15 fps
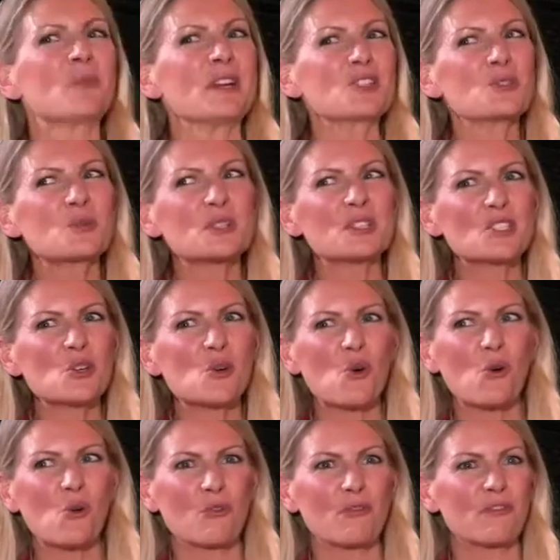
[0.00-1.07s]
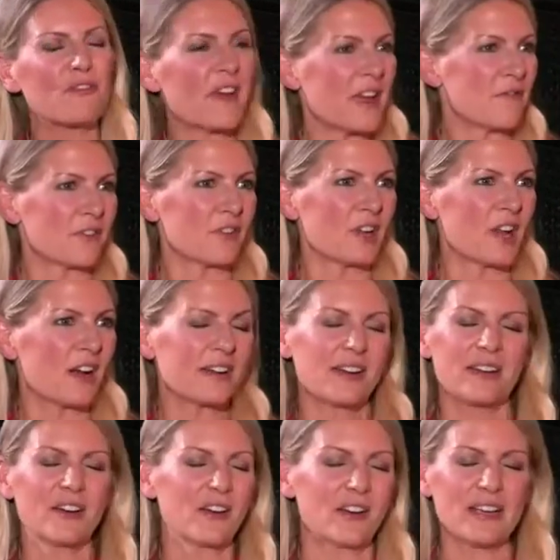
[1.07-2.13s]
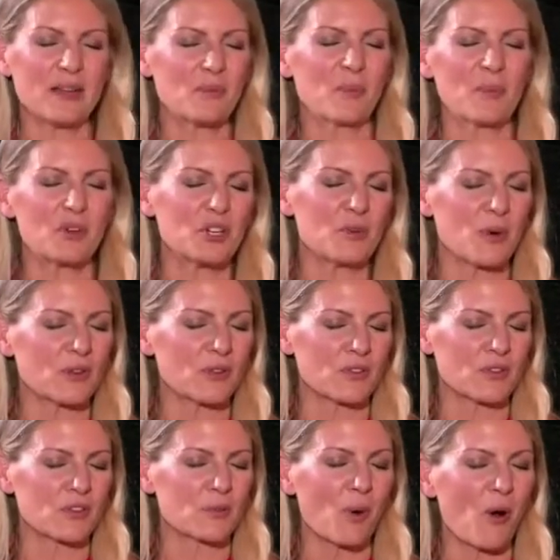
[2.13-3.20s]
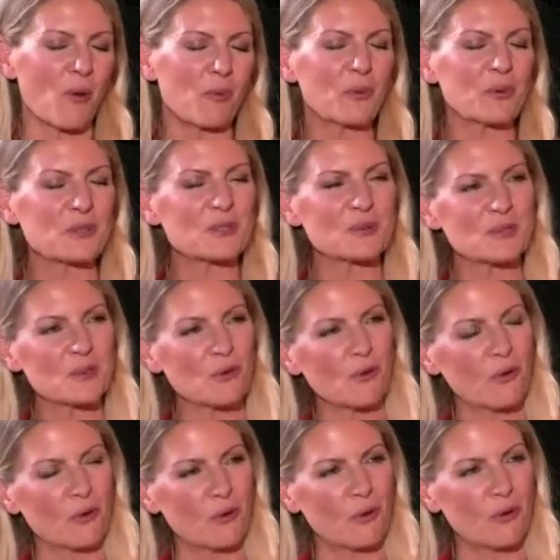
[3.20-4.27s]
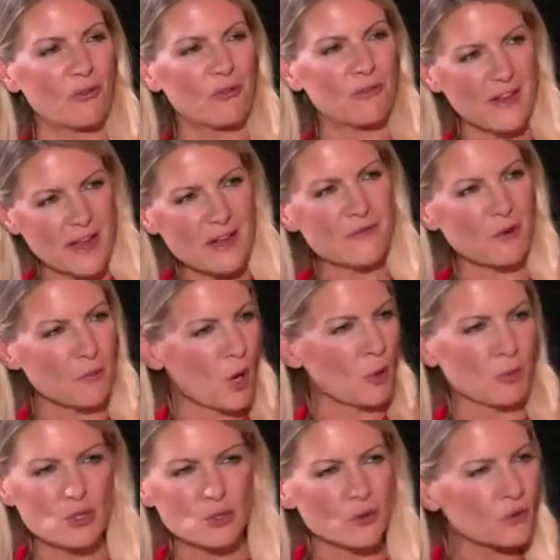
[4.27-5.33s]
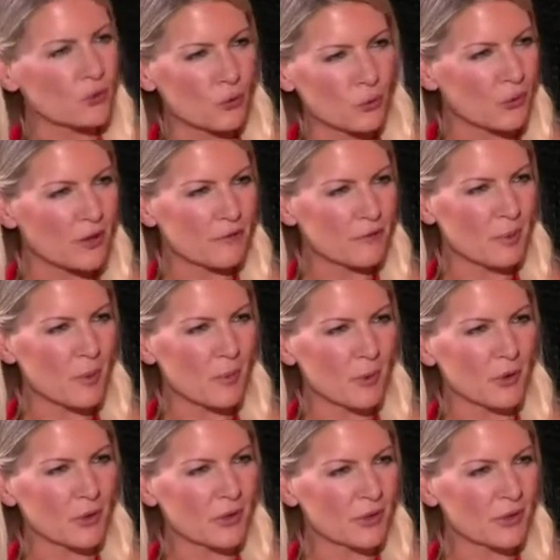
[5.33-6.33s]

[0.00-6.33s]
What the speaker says: which was your favourite? I know I keep on putting you both on the spot, but which was your favourite moment or story from the book?